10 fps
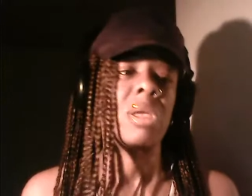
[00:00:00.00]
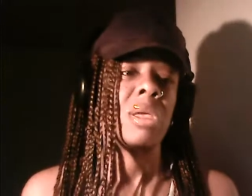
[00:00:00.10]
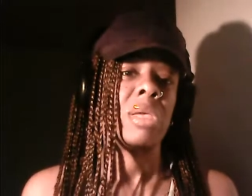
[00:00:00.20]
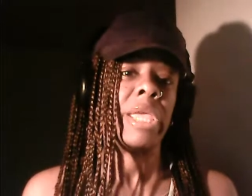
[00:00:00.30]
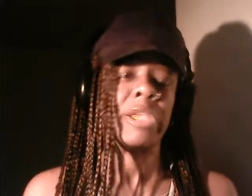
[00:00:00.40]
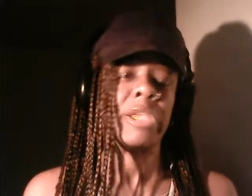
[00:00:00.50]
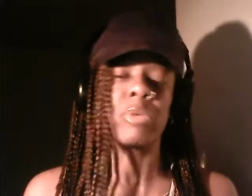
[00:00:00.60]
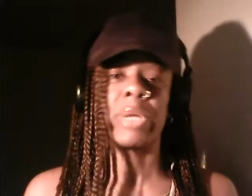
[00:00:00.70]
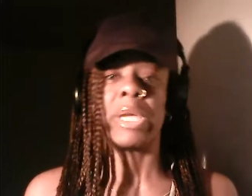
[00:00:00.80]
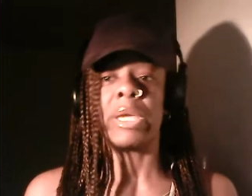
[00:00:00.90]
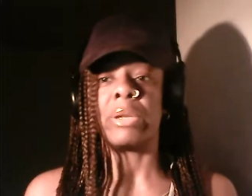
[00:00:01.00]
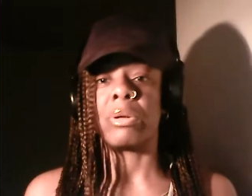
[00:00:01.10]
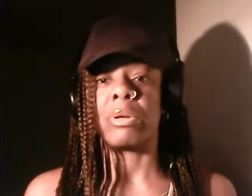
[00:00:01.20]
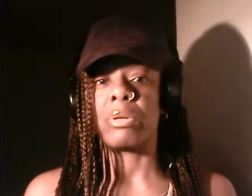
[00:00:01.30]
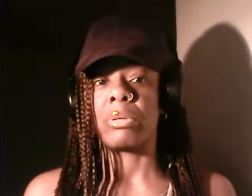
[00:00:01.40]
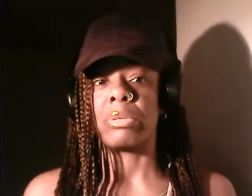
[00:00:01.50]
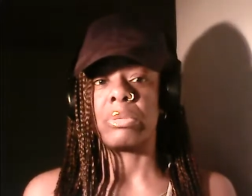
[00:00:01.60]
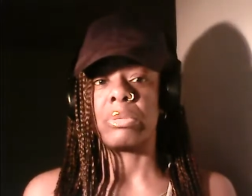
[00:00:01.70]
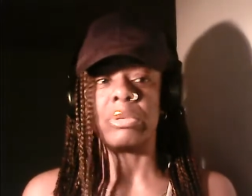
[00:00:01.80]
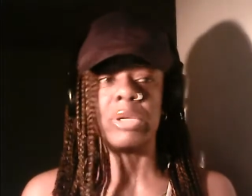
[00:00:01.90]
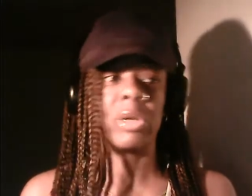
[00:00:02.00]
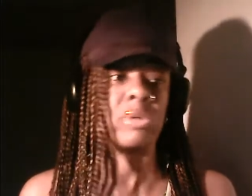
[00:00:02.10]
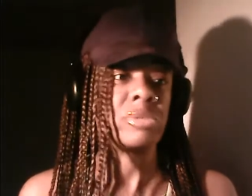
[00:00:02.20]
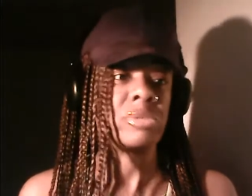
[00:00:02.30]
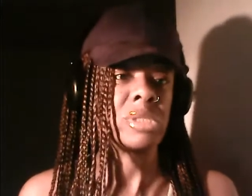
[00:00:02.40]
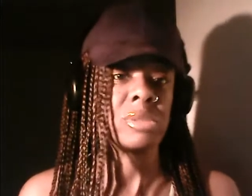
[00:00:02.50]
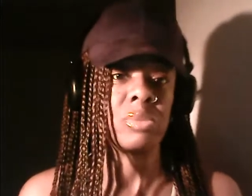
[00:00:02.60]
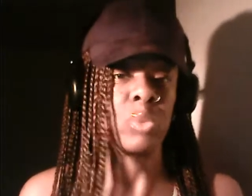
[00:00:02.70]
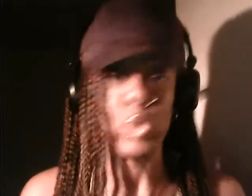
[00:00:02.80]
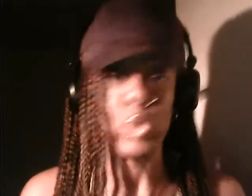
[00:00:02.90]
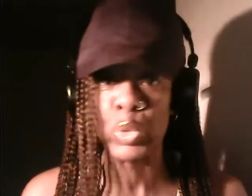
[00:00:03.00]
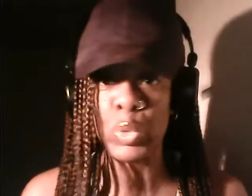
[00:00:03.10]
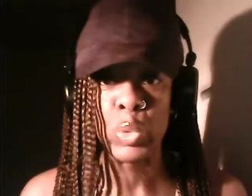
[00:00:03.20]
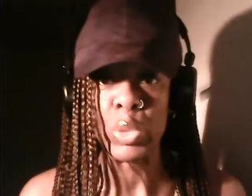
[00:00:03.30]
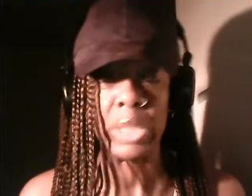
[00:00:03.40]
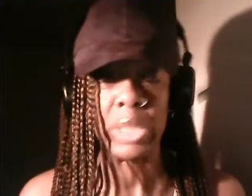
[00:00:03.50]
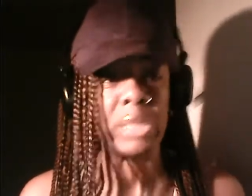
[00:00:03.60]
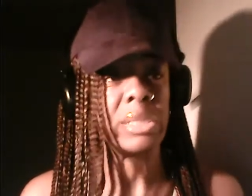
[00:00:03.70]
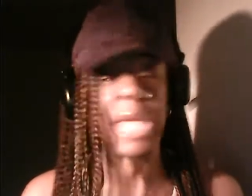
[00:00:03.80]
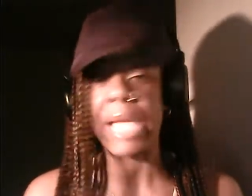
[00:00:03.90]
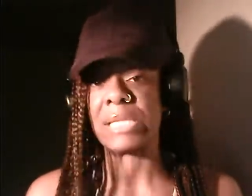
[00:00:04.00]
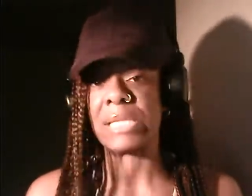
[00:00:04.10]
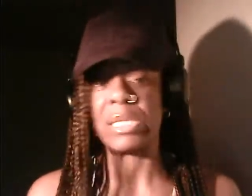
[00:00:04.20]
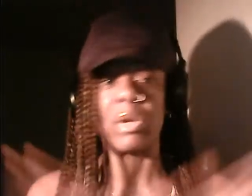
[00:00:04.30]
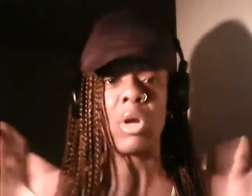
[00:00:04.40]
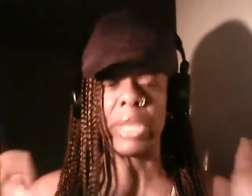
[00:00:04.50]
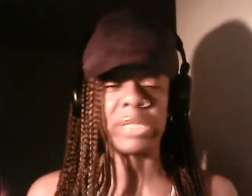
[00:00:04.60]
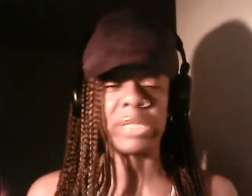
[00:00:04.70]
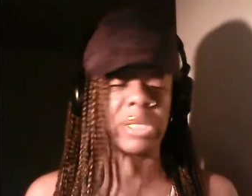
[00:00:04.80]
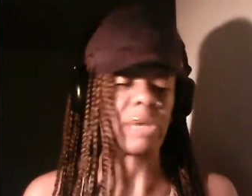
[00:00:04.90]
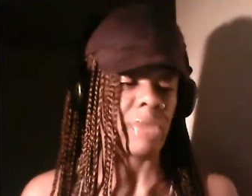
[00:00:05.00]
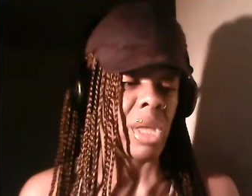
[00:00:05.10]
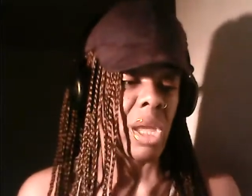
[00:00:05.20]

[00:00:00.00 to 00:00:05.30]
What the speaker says: ignorant or, just rude and nasty and all that stuff.